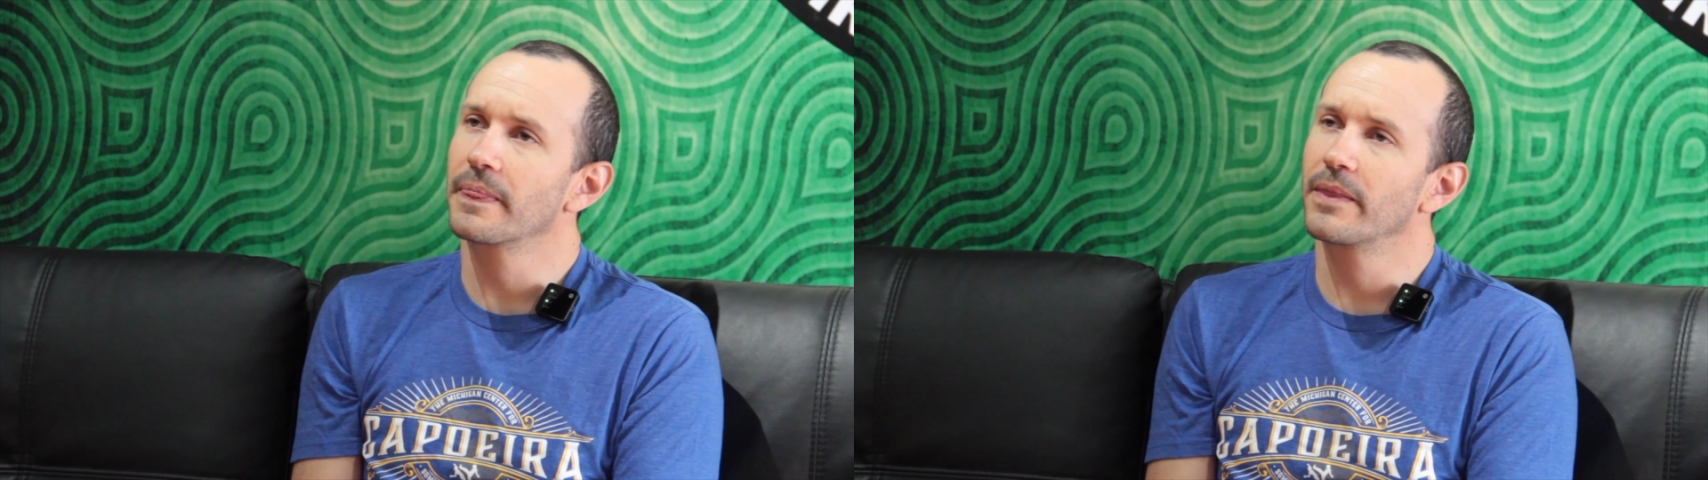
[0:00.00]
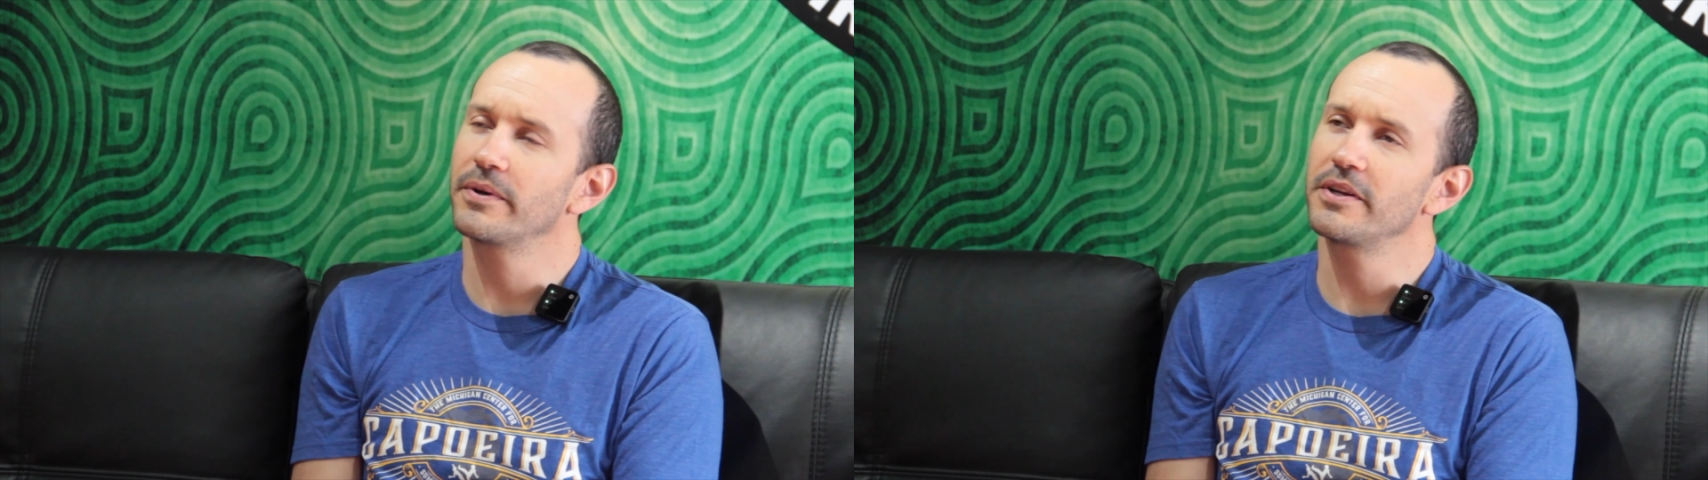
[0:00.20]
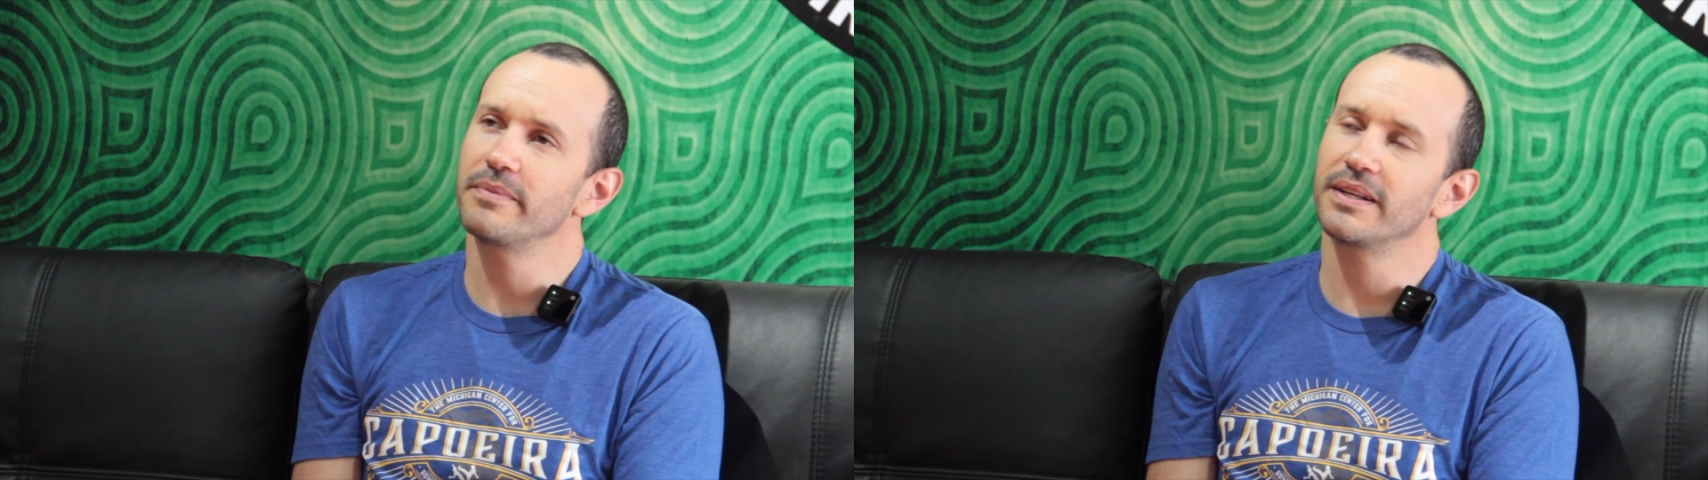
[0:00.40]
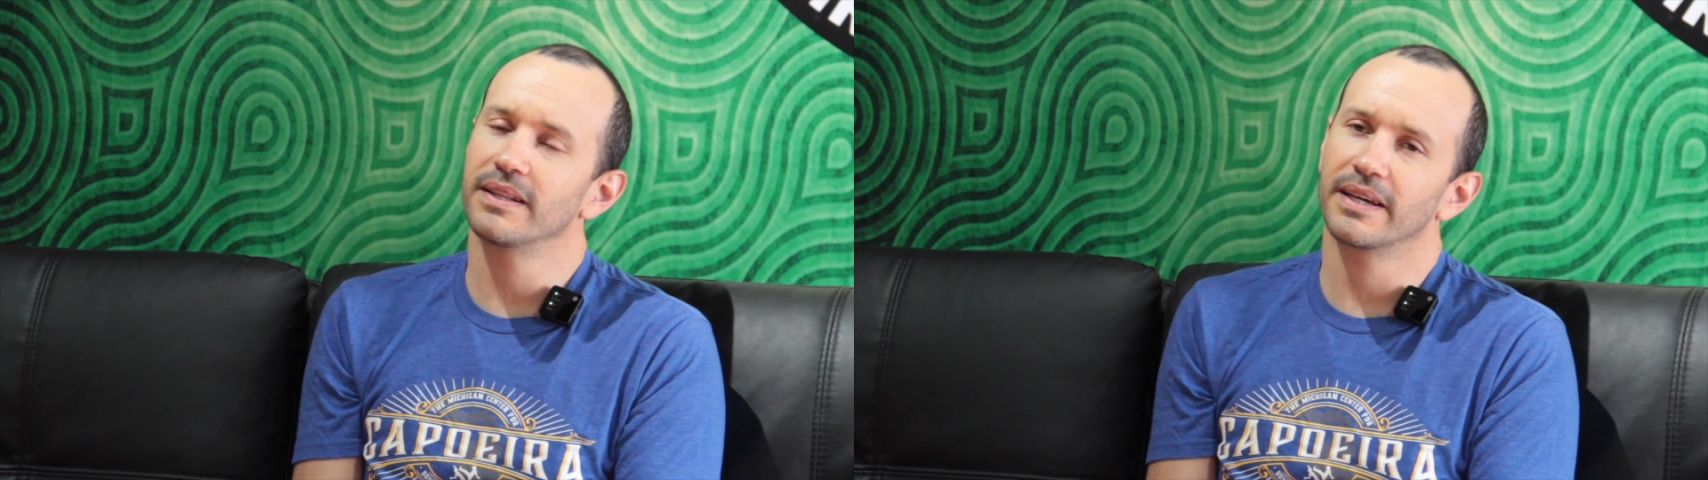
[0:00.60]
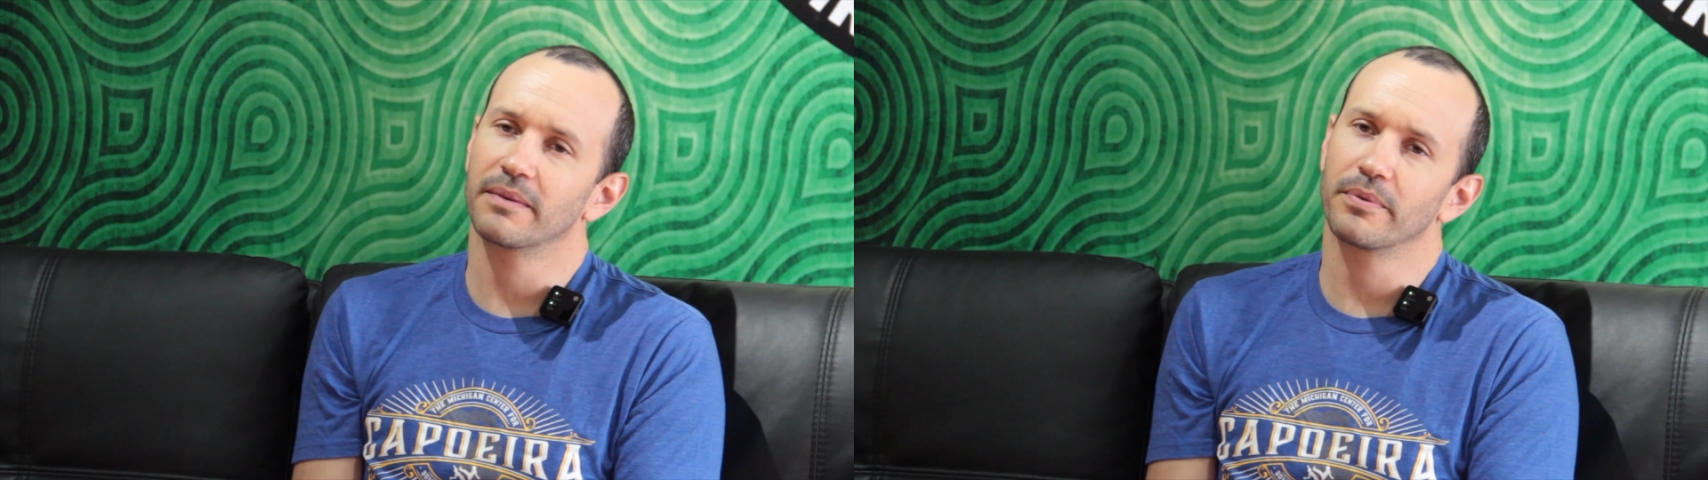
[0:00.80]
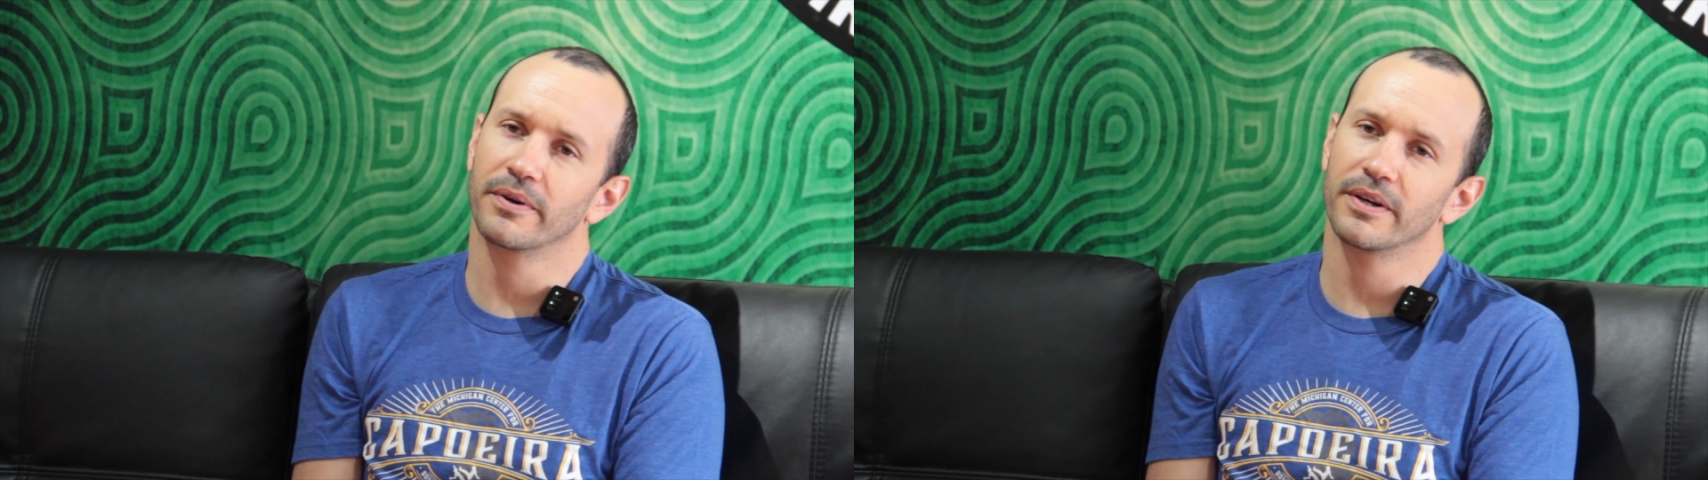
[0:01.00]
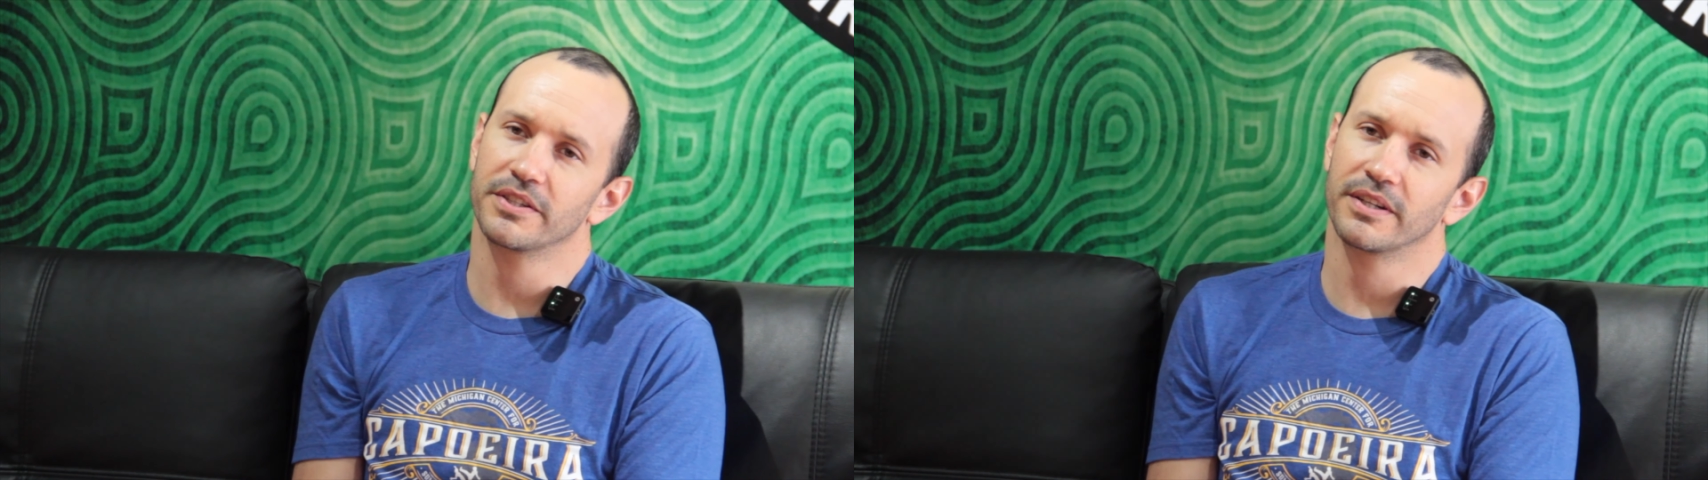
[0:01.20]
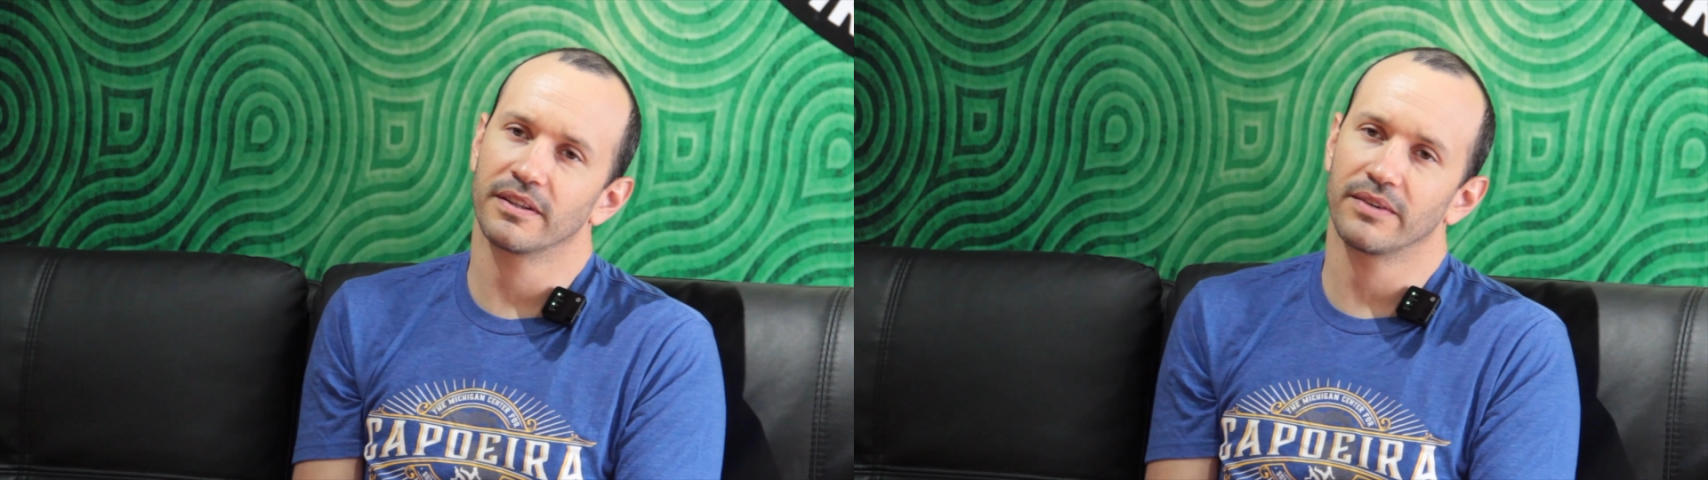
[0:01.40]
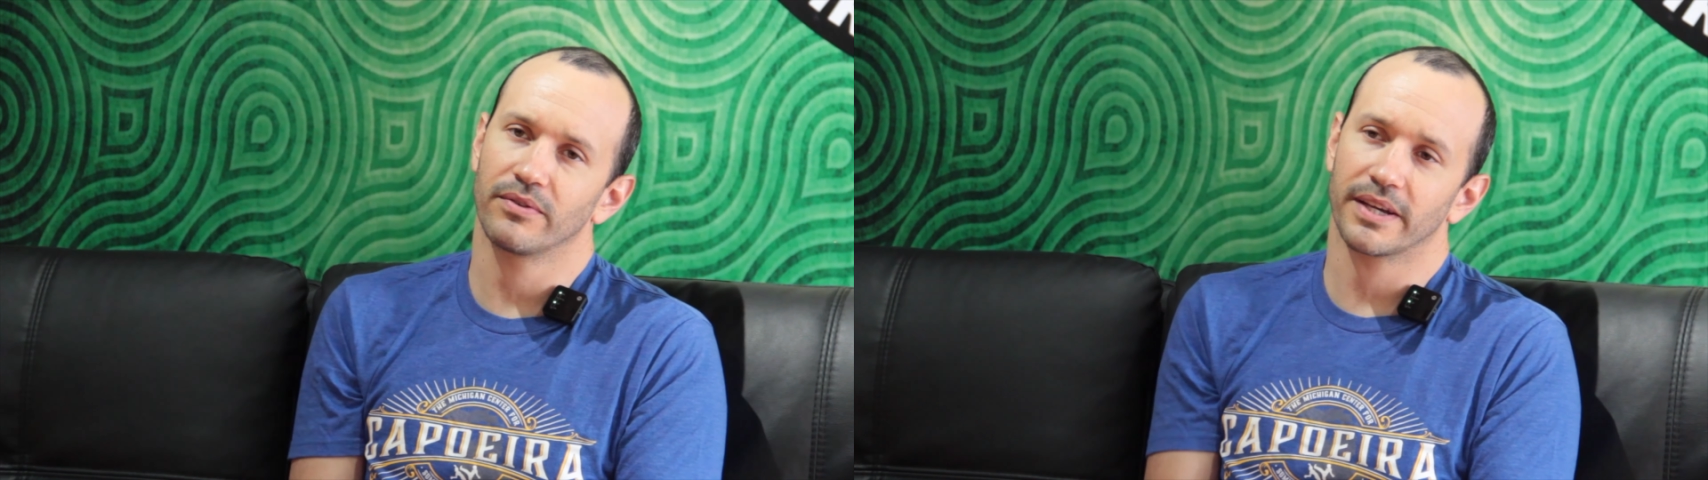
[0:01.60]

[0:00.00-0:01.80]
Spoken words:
What do you mean, like progression in level?